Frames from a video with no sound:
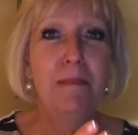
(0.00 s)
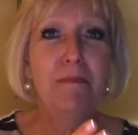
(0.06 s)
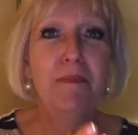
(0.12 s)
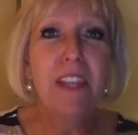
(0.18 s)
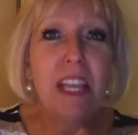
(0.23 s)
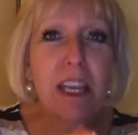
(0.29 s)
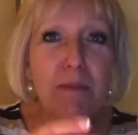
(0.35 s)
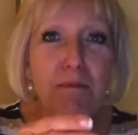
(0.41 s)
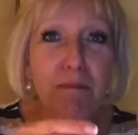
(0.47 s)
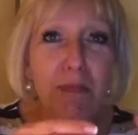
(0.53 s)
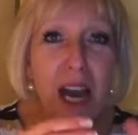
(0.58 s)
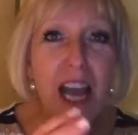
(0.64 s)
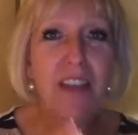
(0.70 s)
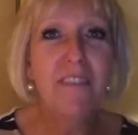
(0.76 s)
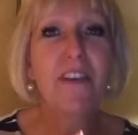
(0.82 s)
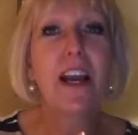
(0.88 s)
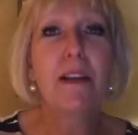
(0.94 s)
And
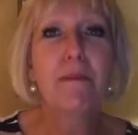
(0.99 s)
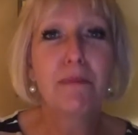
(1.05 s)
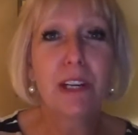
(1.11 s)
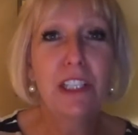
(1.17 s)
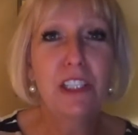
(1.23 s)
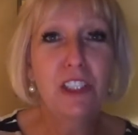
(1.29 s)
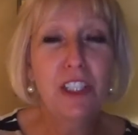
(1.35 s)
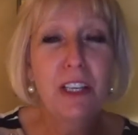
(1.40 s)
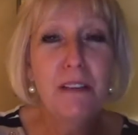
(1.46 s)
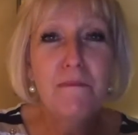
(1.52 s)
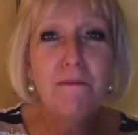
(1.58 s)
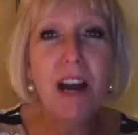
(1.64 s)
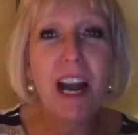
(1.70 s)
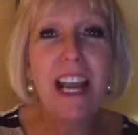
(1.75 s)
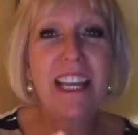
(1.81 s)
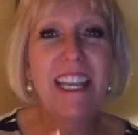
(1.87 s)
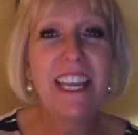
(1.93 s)
my vibration,
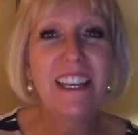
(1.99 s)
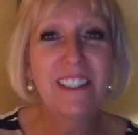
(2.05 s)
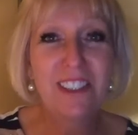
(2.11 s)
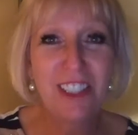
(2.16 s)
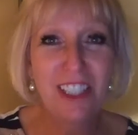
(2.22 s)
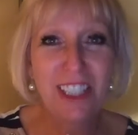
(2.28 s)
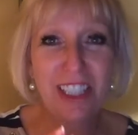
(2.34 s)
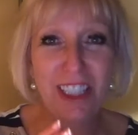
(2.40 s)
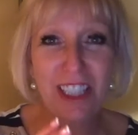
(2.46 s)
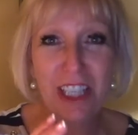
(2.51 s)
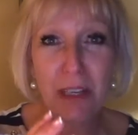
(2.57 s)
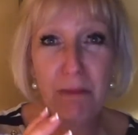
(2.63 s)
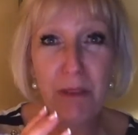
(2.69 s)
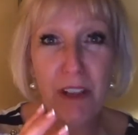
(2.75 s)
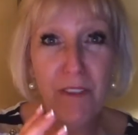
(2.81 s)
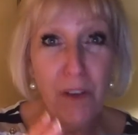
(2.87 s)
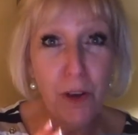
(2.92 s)
my energy is going to
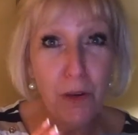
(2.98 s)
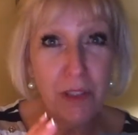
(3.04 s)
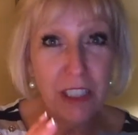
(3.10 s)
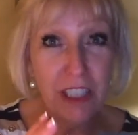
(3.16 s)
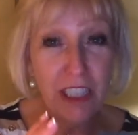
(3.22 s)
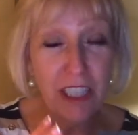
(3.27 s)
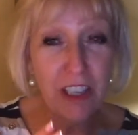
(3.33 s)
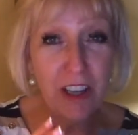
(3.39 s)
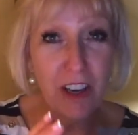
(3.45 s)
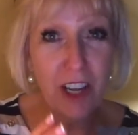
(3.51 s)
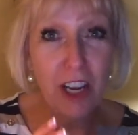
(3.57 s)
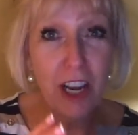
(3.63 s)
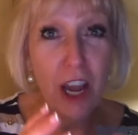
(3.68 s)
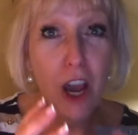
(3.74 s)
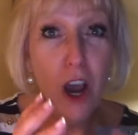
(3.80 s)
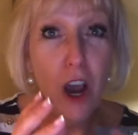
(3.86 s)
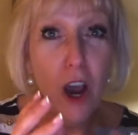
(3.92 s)
be focusing on
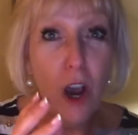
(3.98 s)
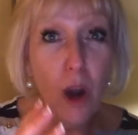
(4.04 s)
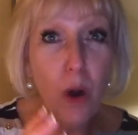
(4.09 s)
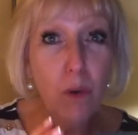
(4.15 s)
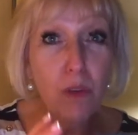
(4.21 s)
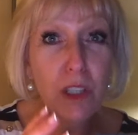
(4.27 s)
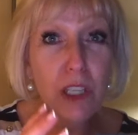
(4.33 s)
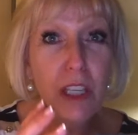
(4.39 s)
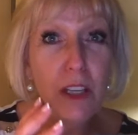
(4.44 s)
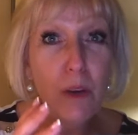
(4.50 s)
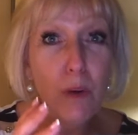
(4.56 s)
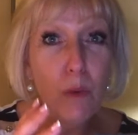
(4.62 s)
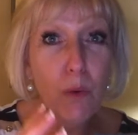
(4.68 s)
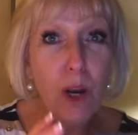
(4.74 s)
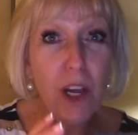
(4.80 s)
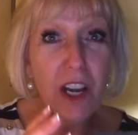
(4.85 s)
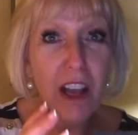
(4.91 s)
only
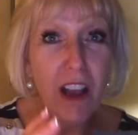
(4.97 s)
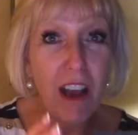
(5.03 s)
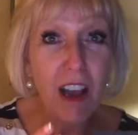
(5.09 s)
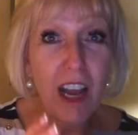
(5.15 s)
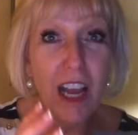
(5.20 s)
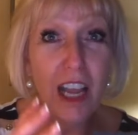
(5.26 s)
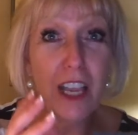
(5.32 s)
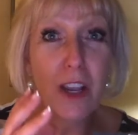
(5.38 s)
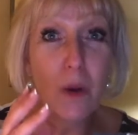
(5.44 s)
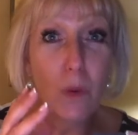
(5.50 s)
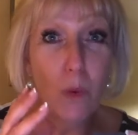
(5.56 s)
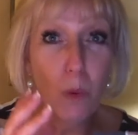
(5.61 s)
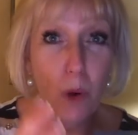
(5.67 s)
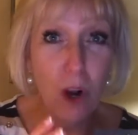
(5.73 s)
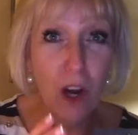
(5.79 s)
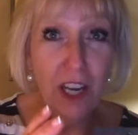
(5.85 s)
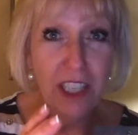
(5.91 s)
what I
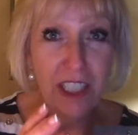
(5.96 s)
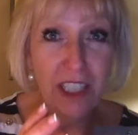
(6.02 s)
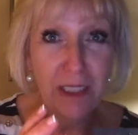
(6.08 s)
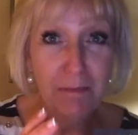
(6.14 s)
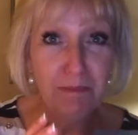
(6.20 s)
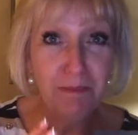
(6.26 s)
want.